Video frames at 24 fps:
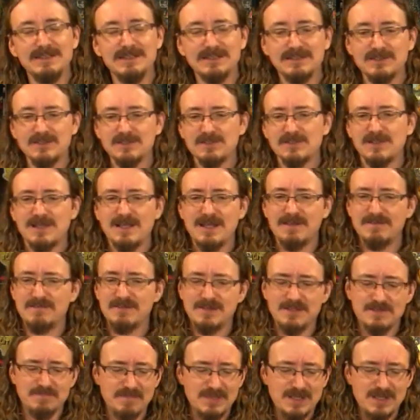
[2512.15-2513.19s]
You get those a lot of
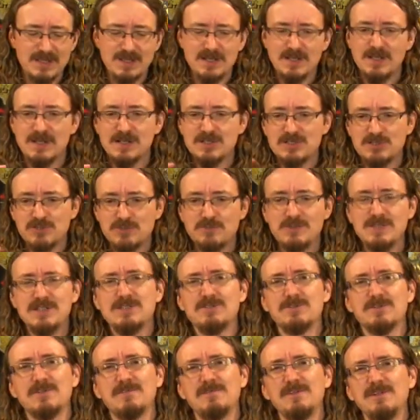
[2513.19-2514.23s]
a, a
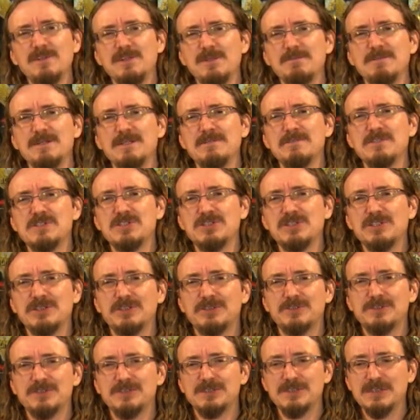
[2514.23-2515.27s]
sweet, sort of a little bit of a
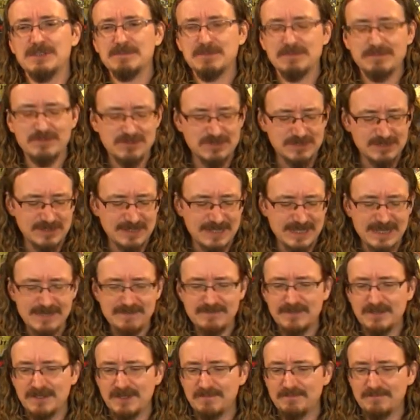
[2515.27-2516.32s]
citrusy, but mostly kind
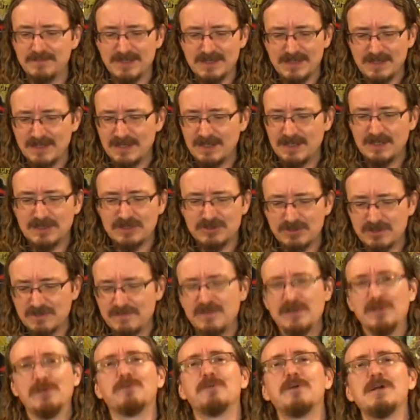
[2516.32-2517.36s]
of a, a sort
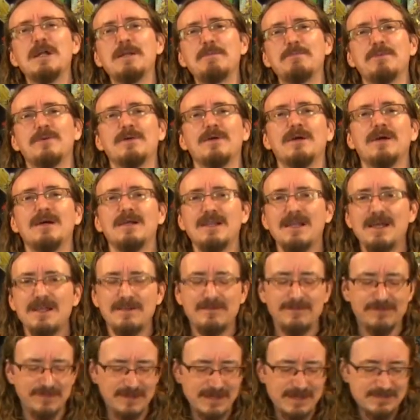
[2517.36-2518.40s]
of a
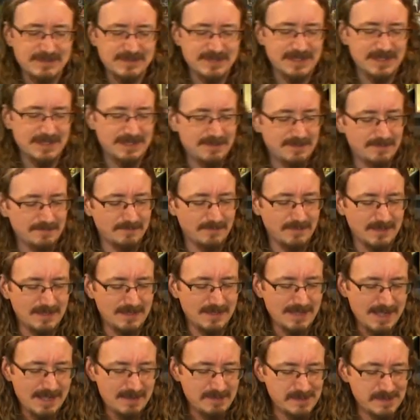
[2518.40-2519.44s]
grape-like uh, flavor is kind of
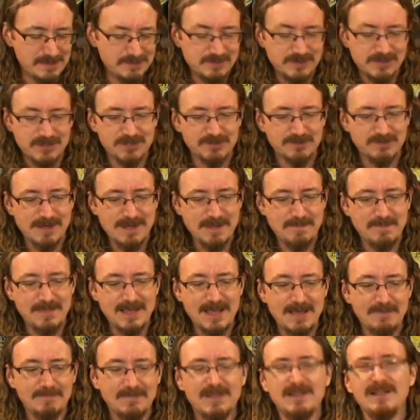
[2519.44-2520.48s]
uh, how I would describe
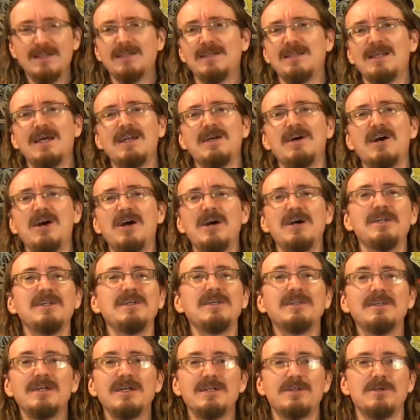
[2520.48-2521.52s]
that. A lot of
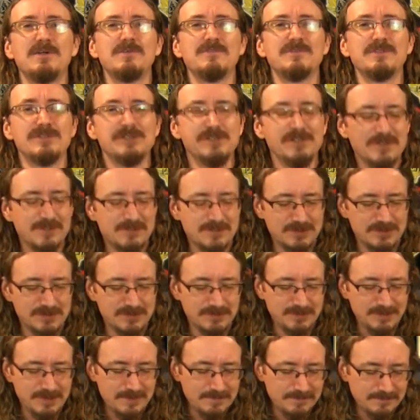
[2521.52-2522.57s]
honey-like overtones
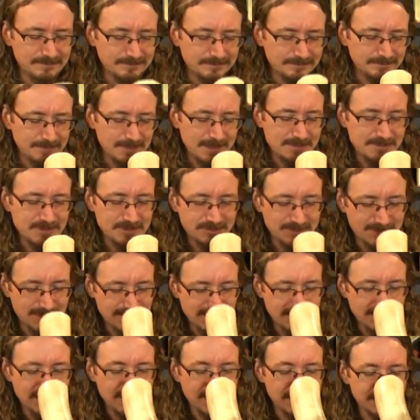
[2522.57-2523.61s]
to it. Let me try
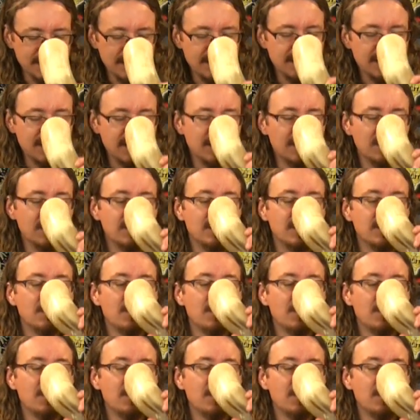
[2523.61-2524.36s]
it again here.